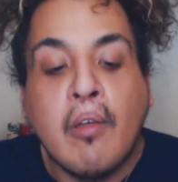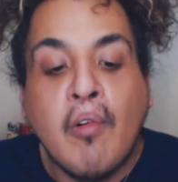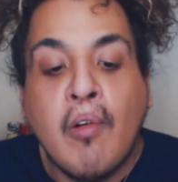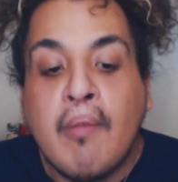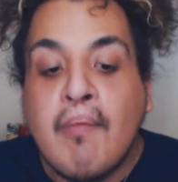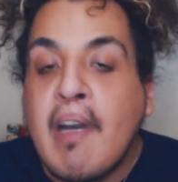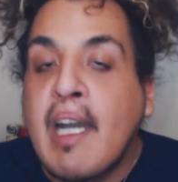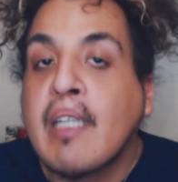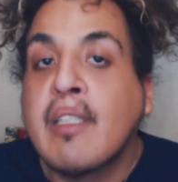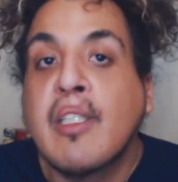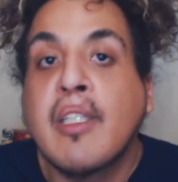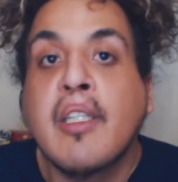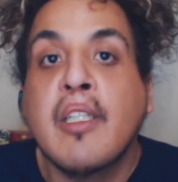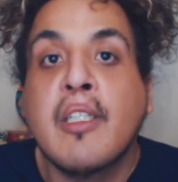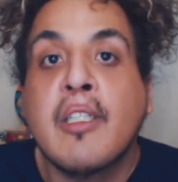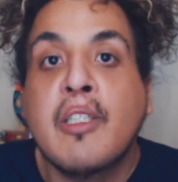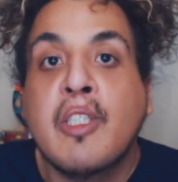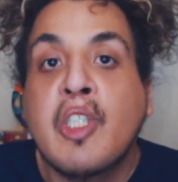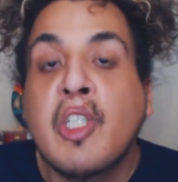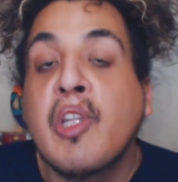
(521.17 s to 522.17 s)
going back to
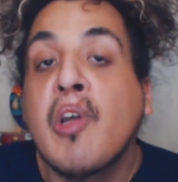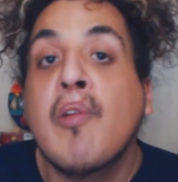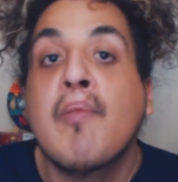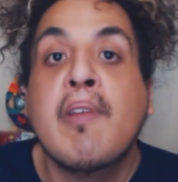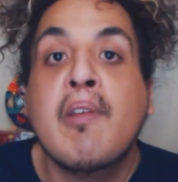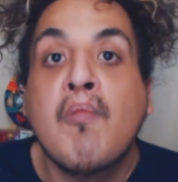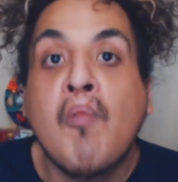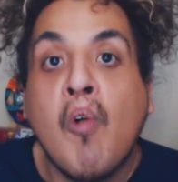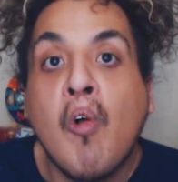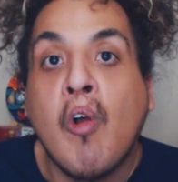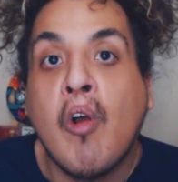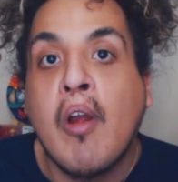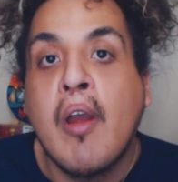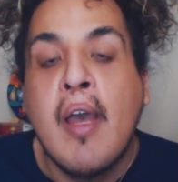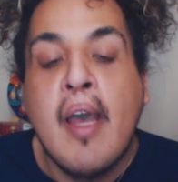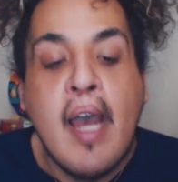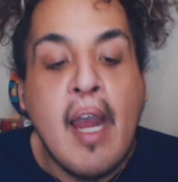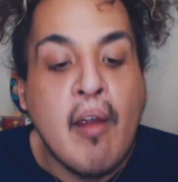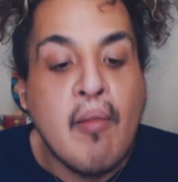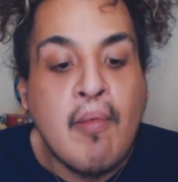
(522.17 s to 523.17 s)
the Shinobi War,
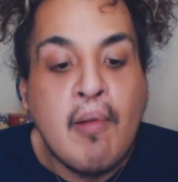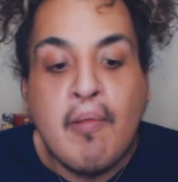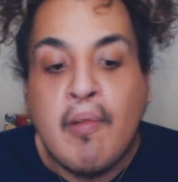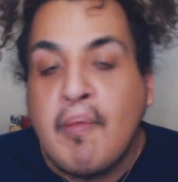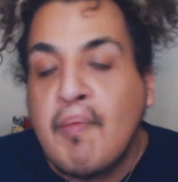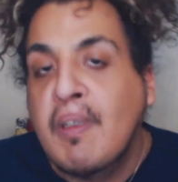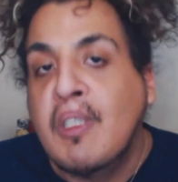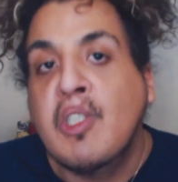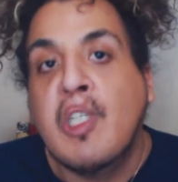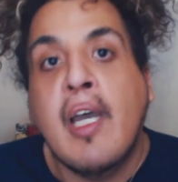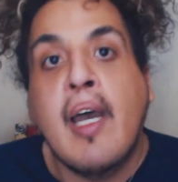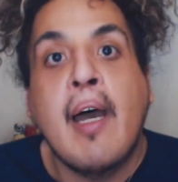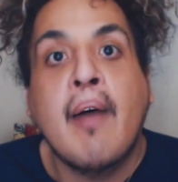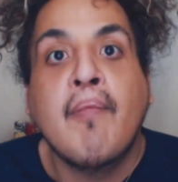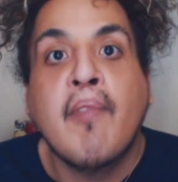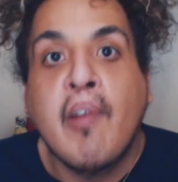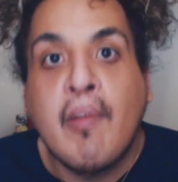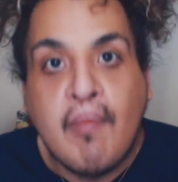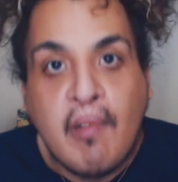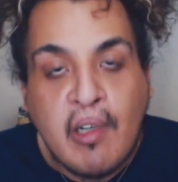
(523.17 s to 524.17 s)
I remember it'd be
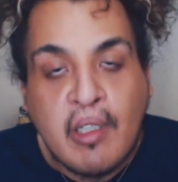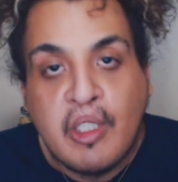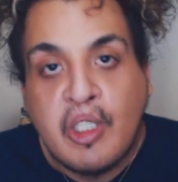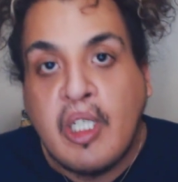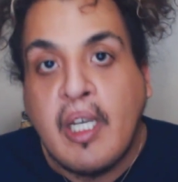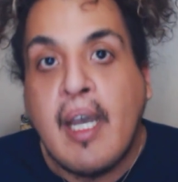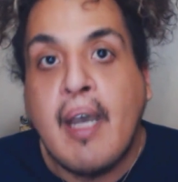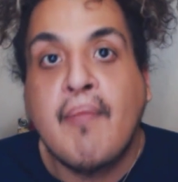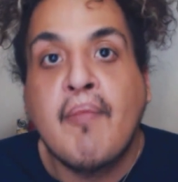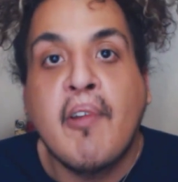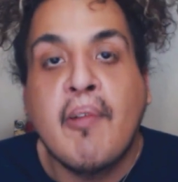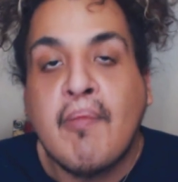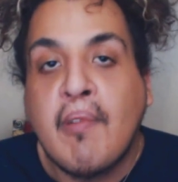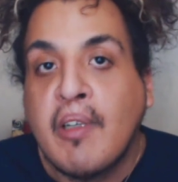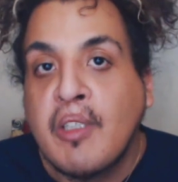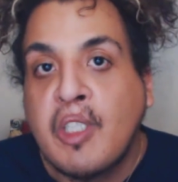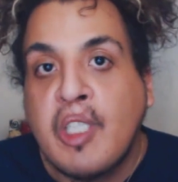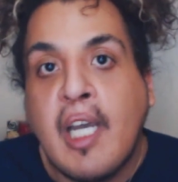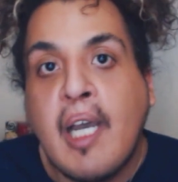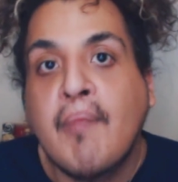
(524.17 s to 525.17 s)
chapter upon chapter
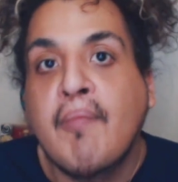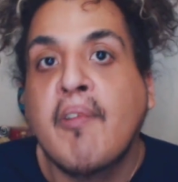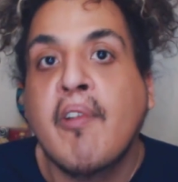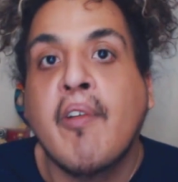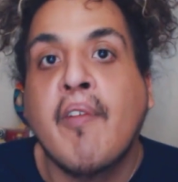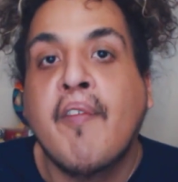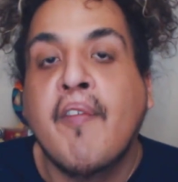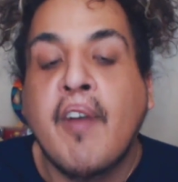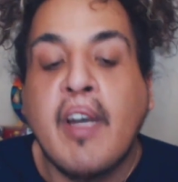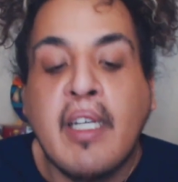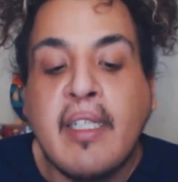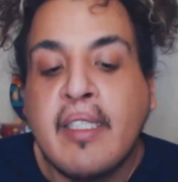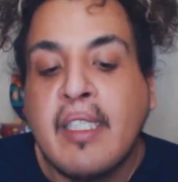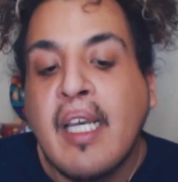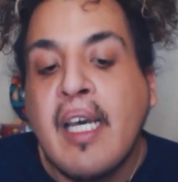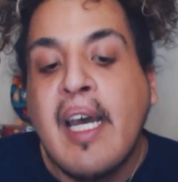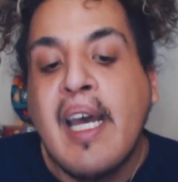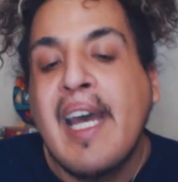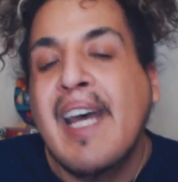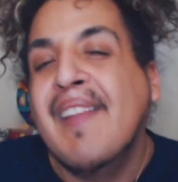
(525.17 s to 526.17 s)
upon chapter of
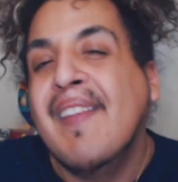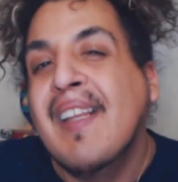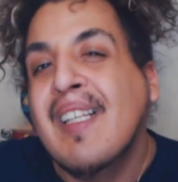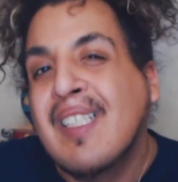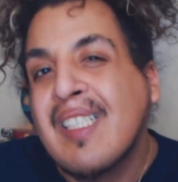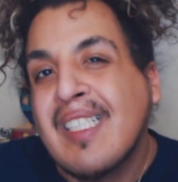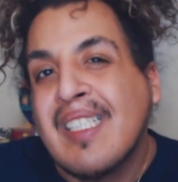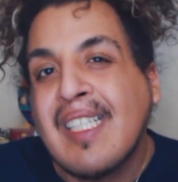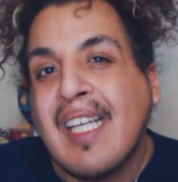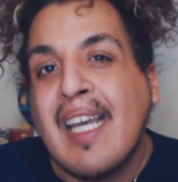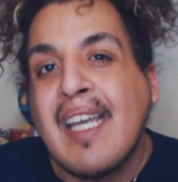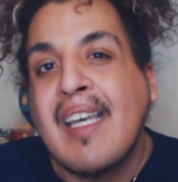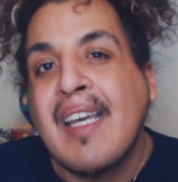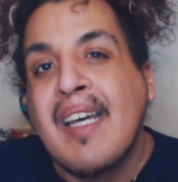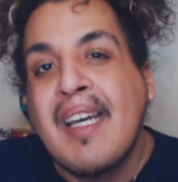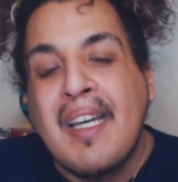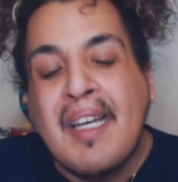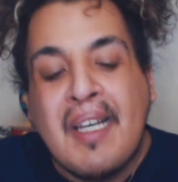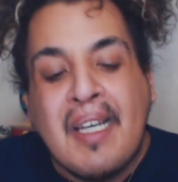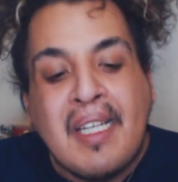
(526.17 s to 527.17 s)
fights, and this is like,